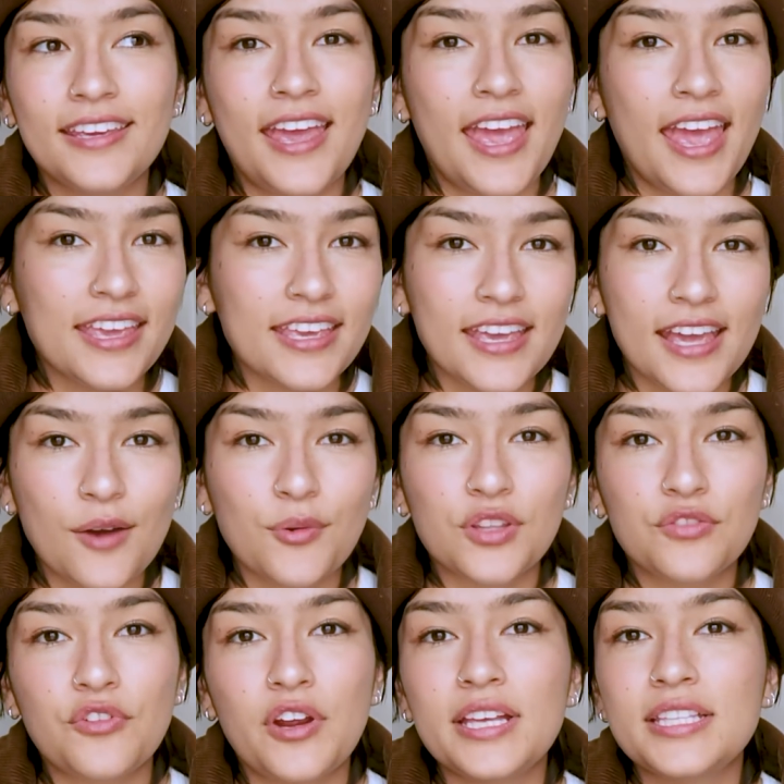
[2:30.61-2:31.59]
hanging out
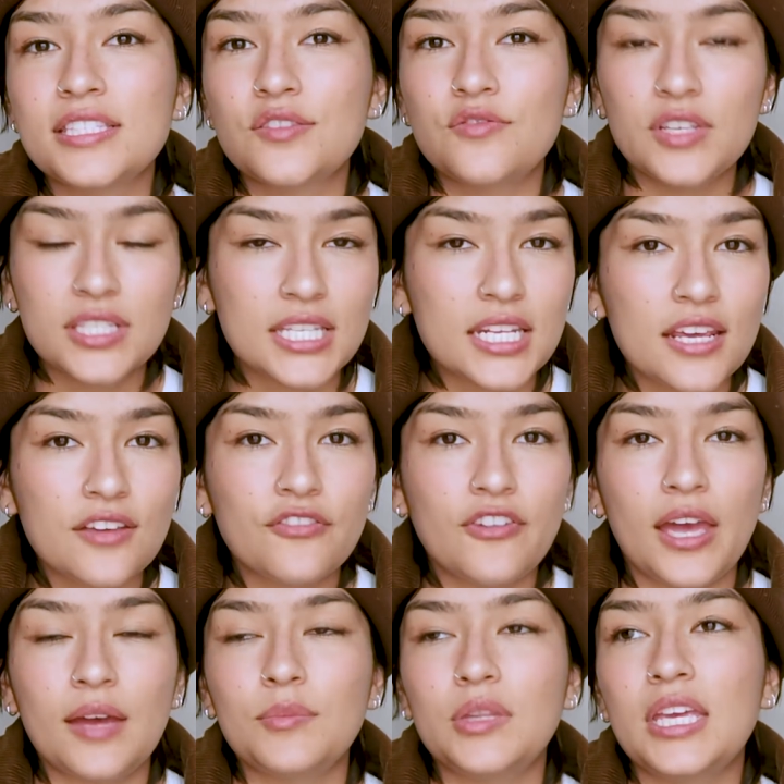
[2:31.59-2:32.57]
with friends, visiting
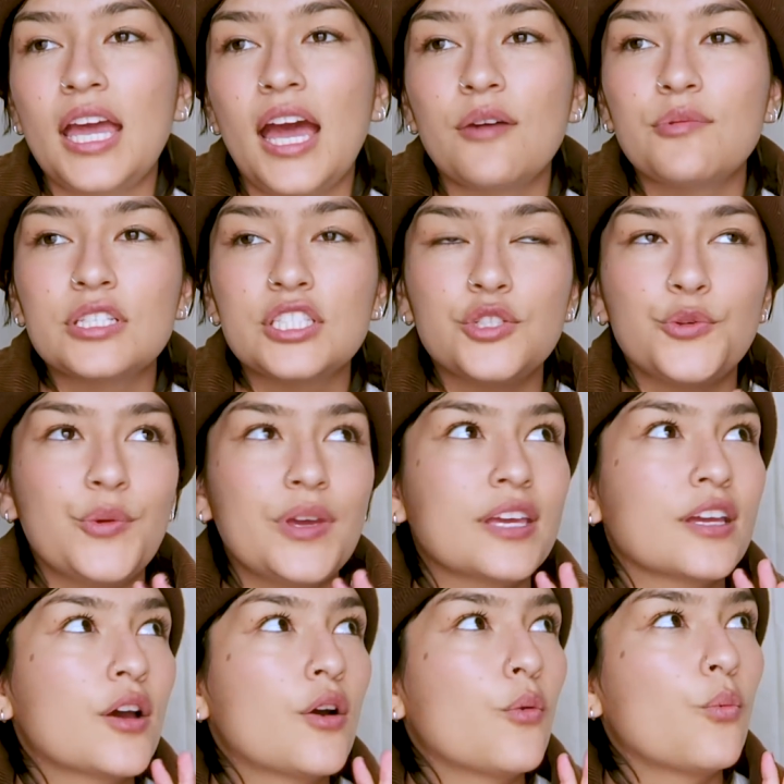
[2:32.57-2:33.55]
family, I was
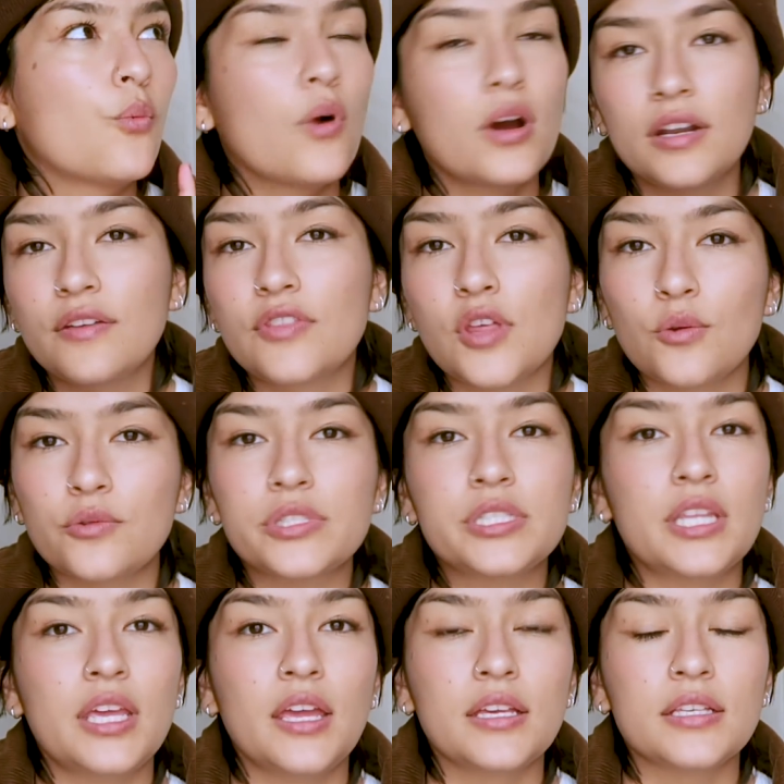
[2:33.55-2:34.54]
doing one of those
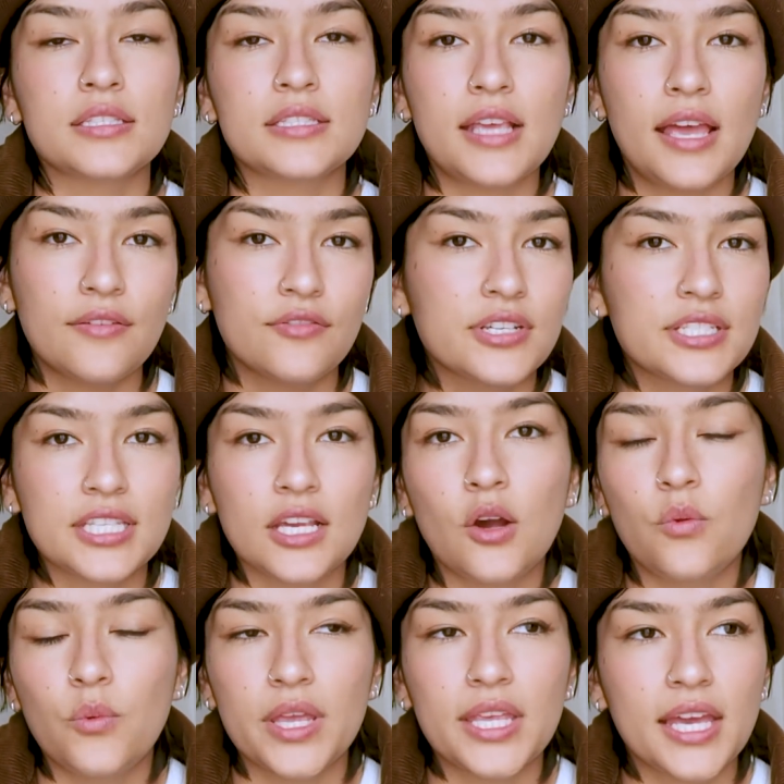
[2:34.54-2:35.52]
things every
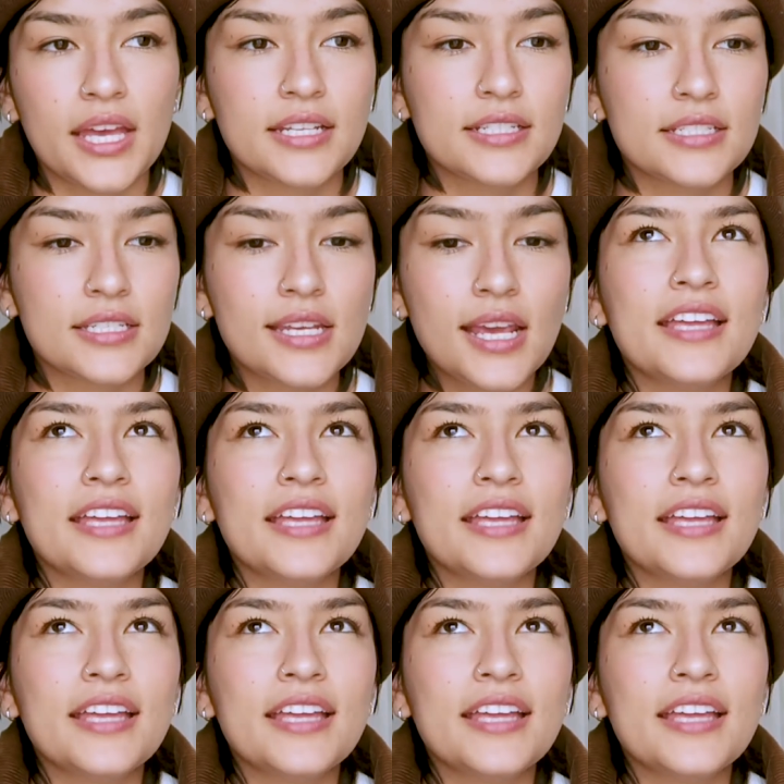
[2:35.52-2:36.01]
single weekend.